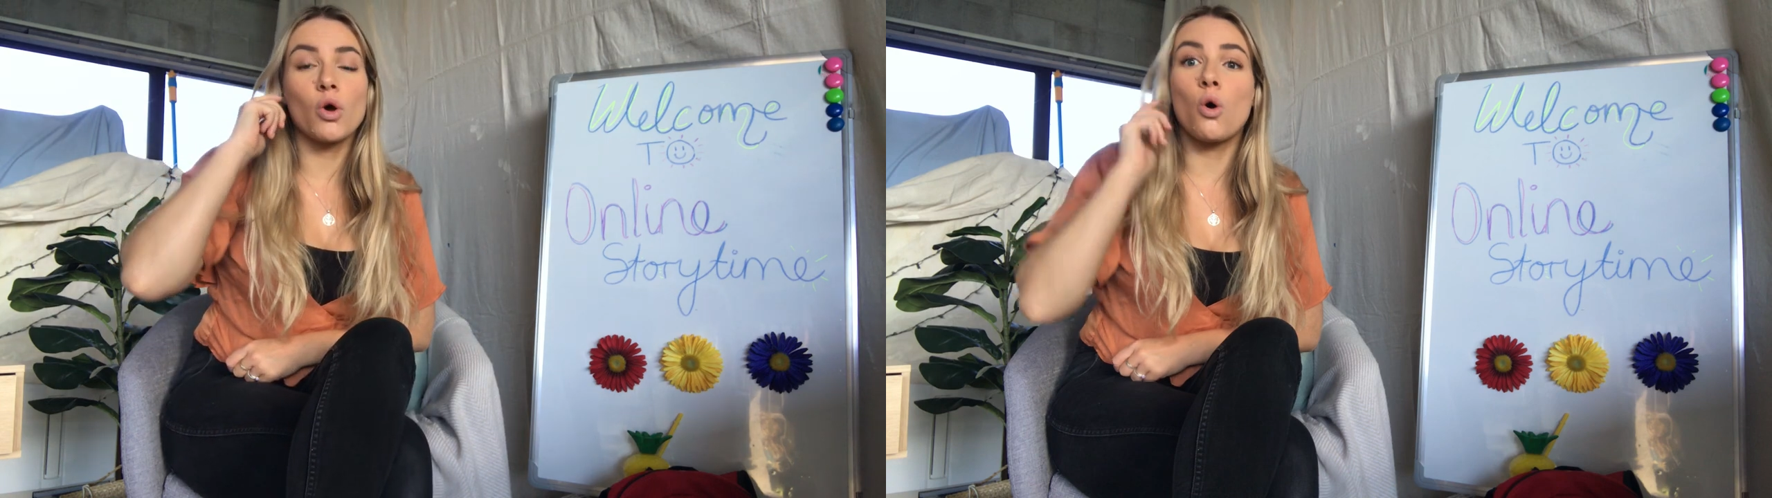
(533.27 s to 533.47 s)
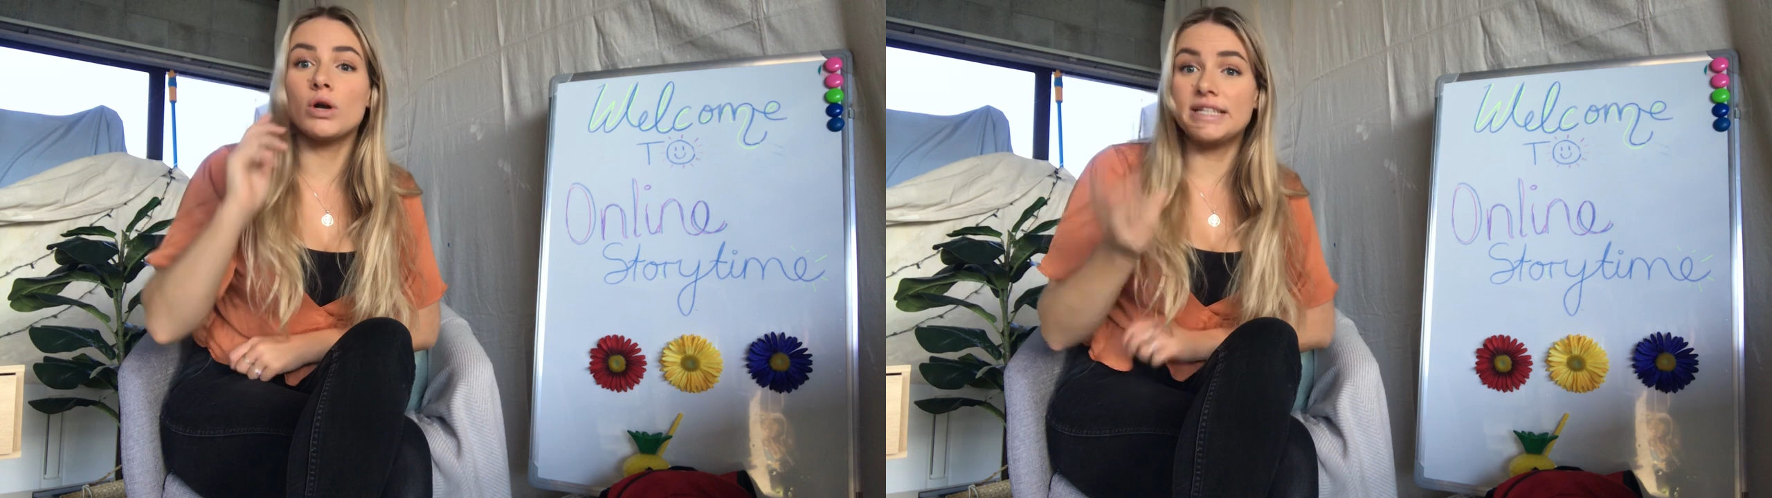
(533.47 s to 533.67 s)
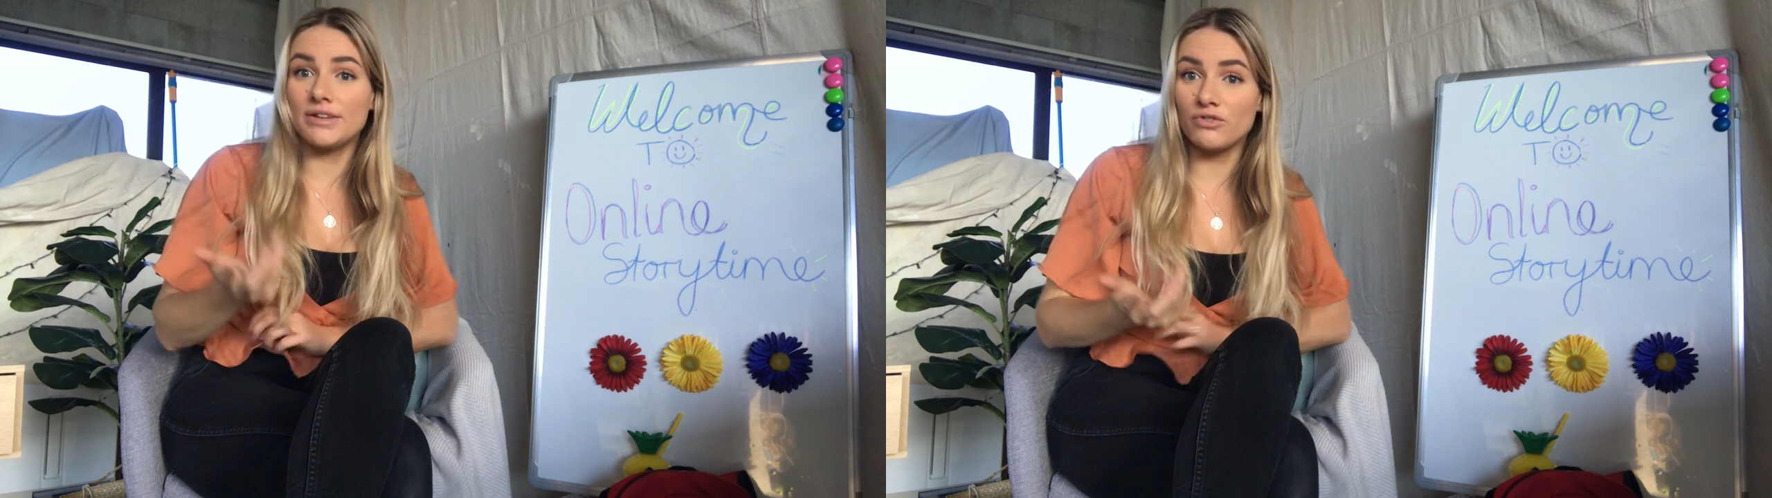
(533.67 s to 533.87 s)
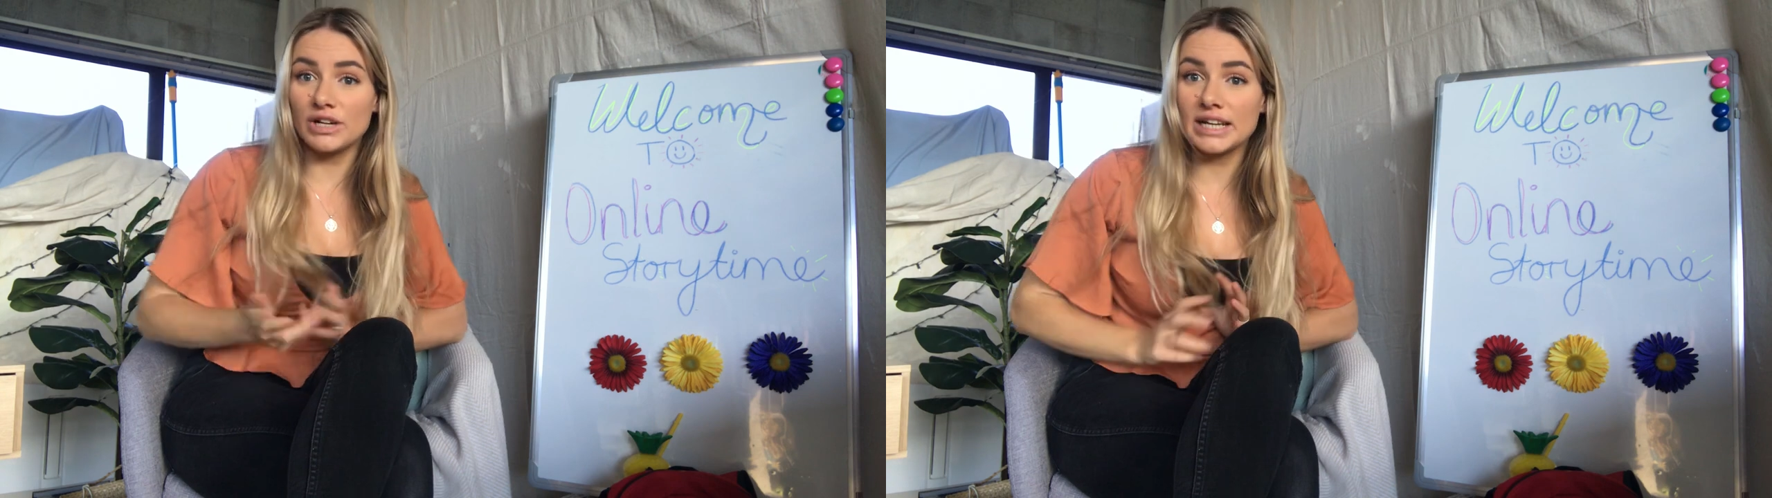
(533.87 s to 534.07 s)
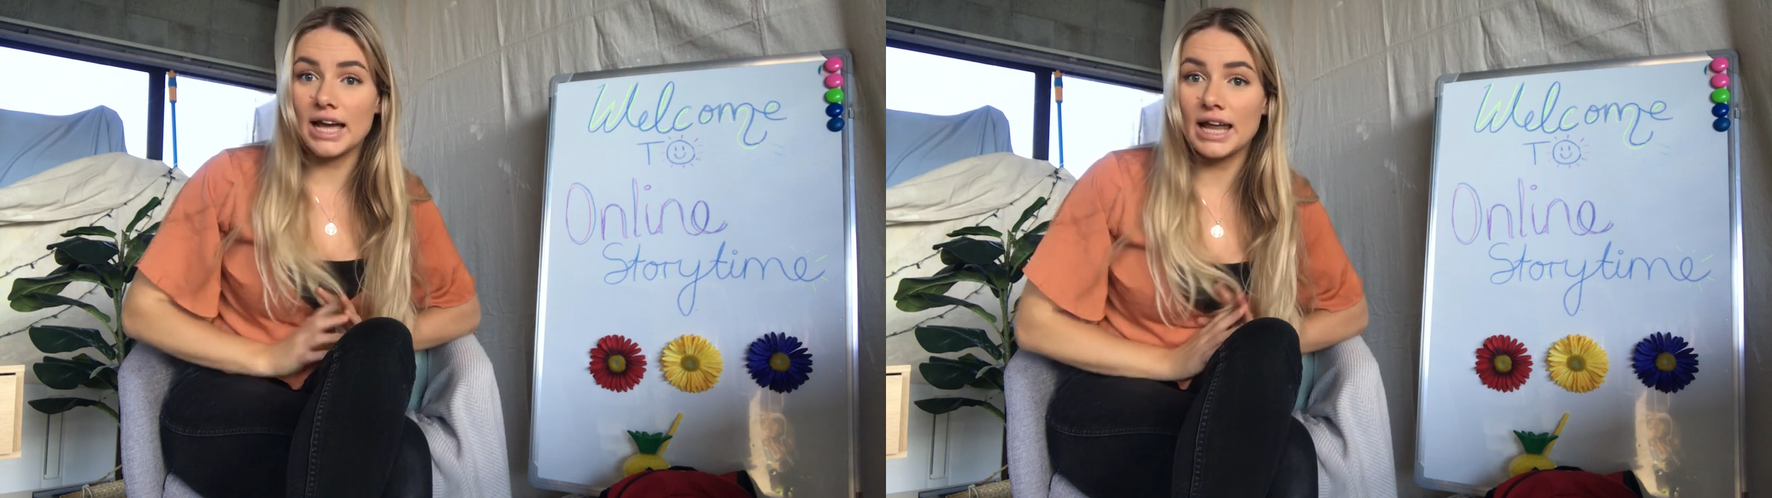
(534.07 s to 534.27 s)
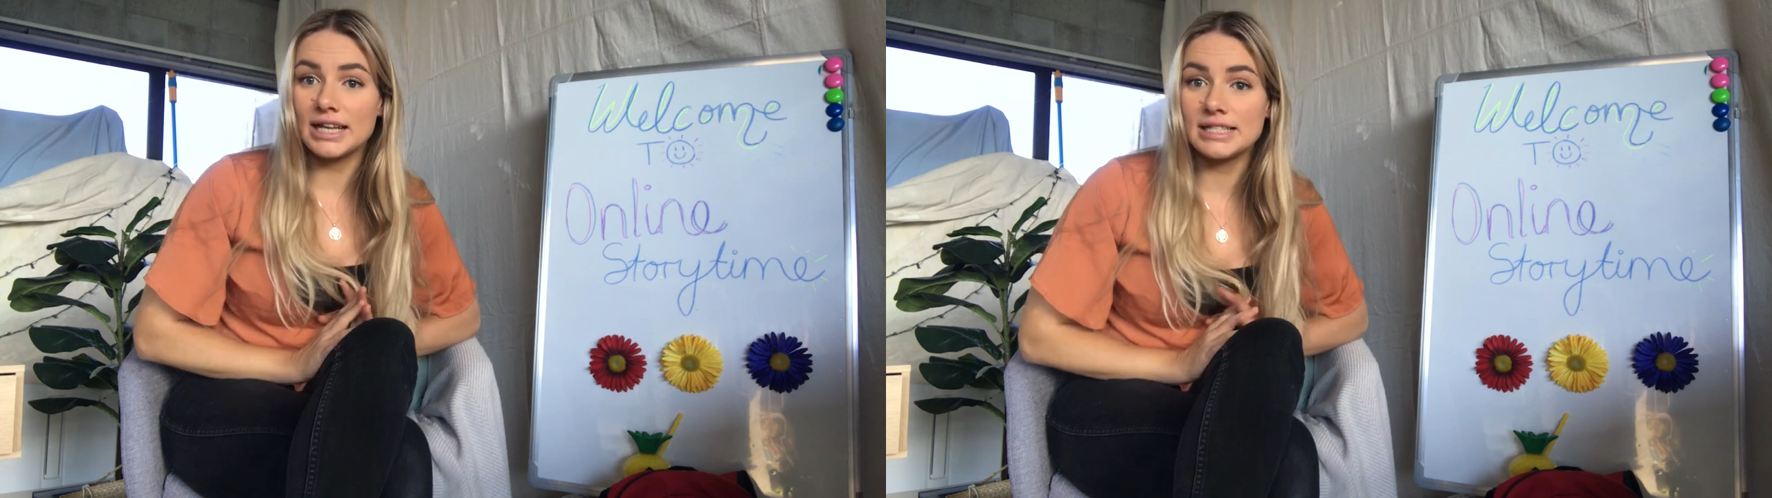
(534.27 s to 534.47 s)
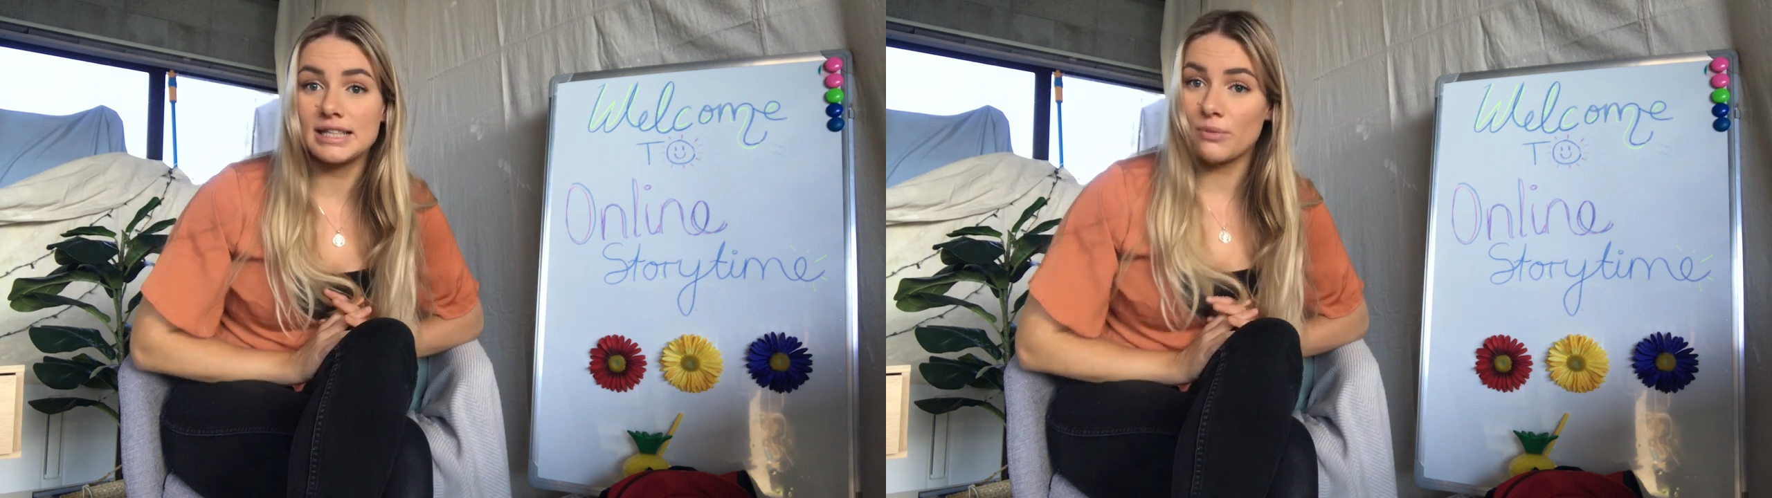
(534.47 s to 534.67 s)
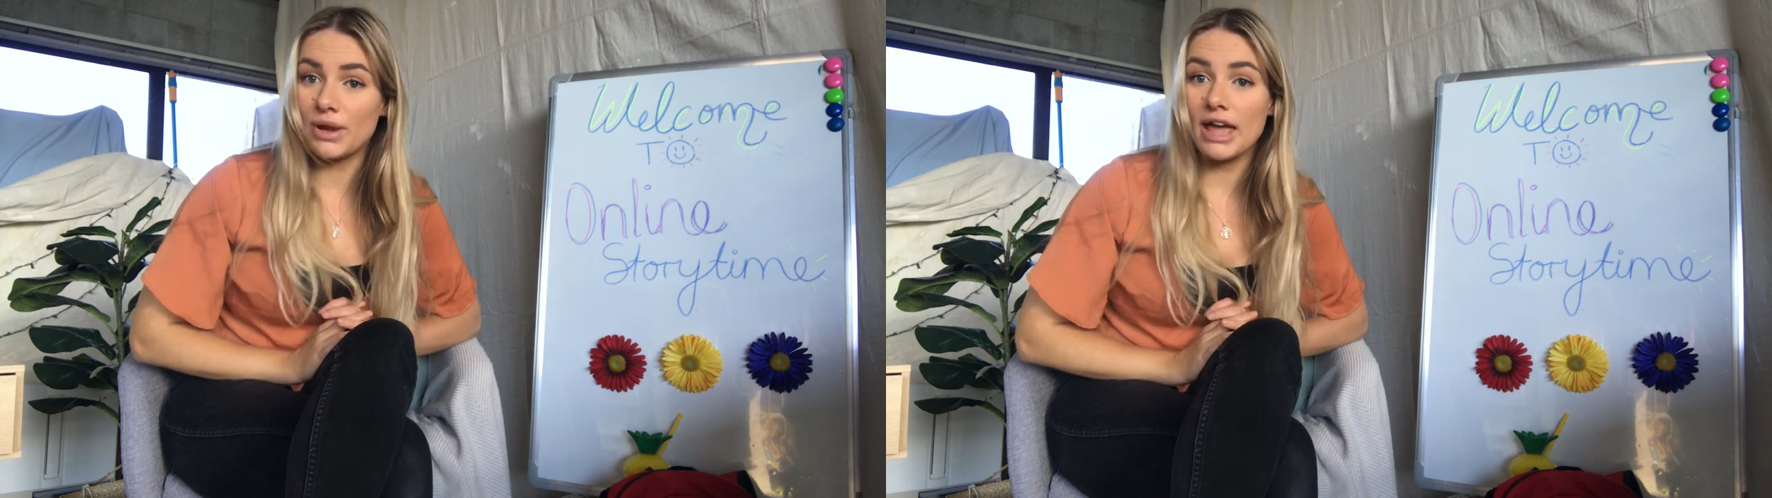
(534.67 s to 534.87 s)
or different colours
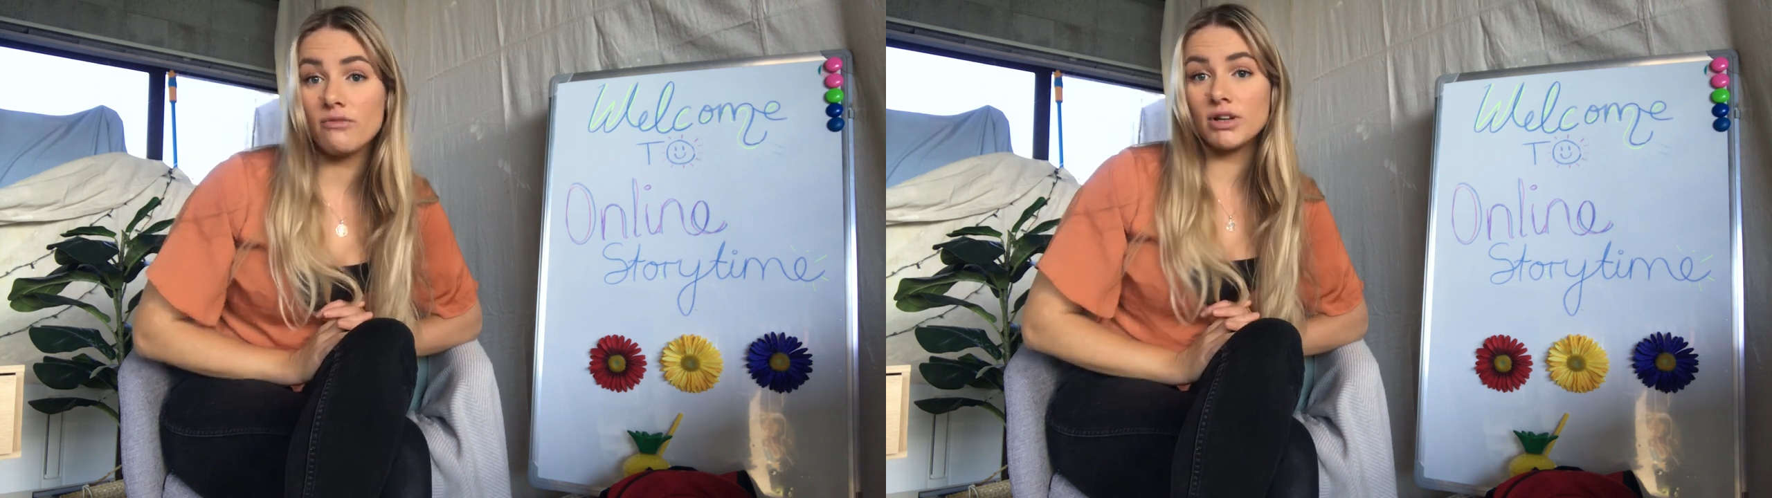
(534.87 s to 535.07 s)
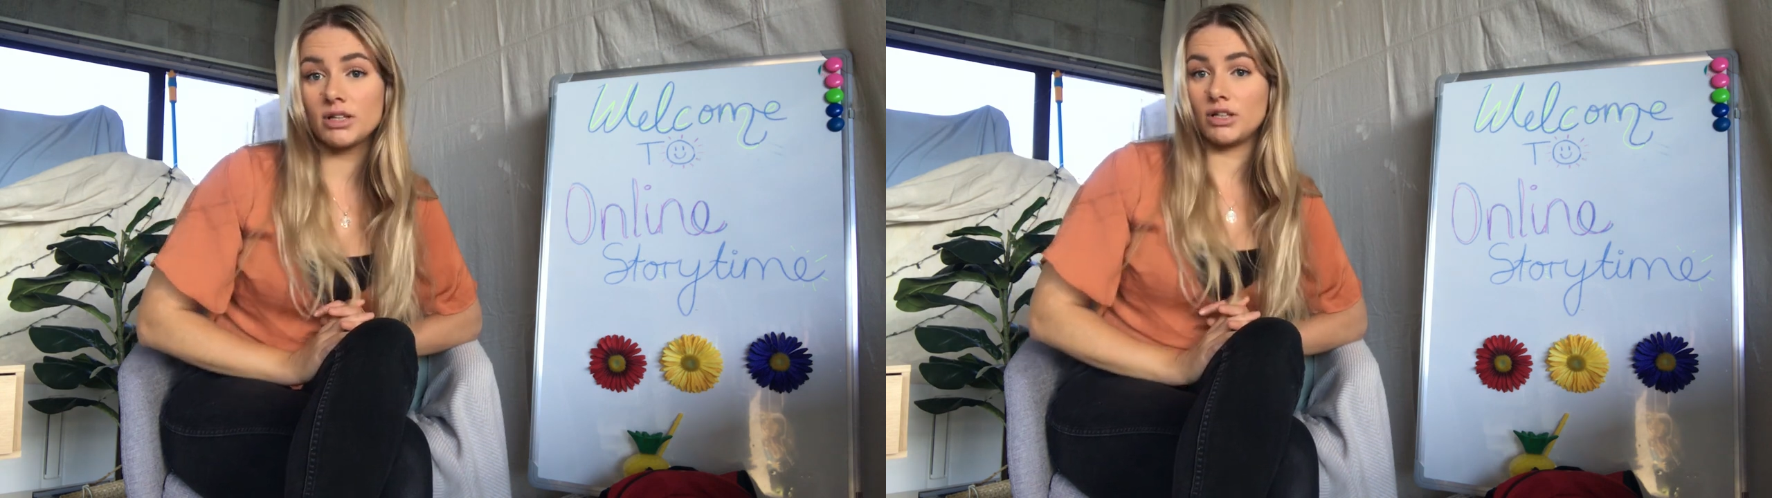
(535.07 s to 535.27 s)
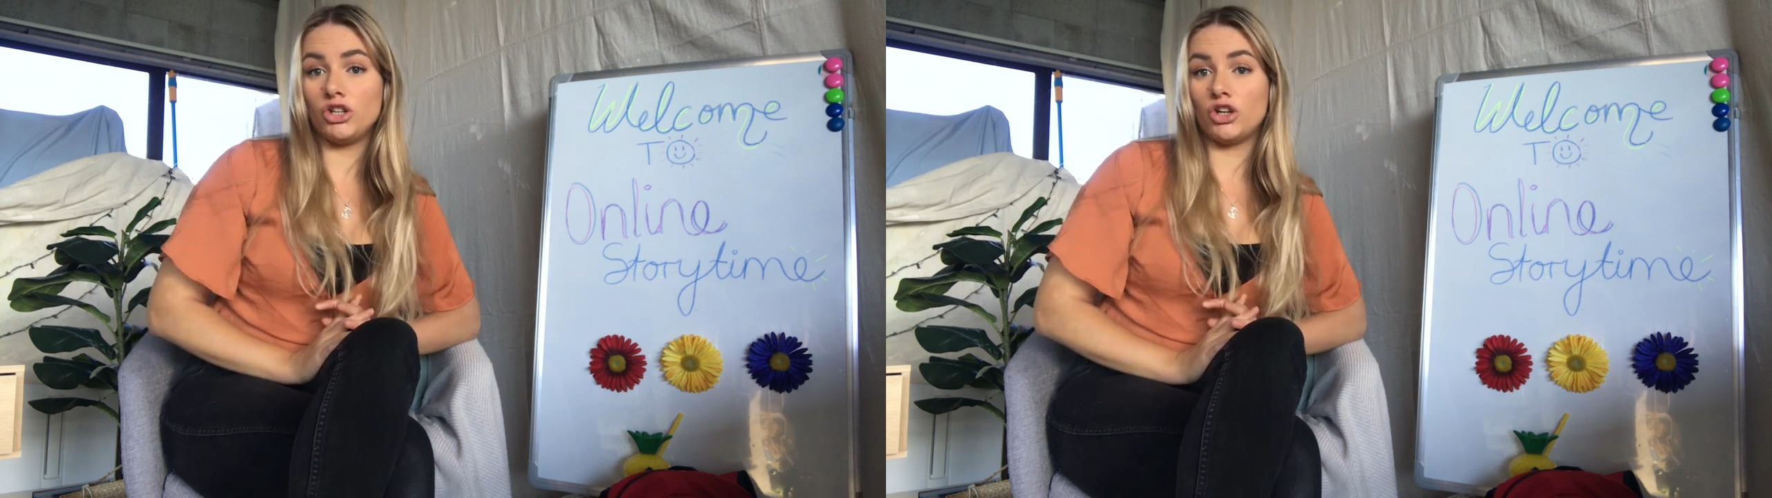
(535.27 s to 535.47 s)
that we haven't,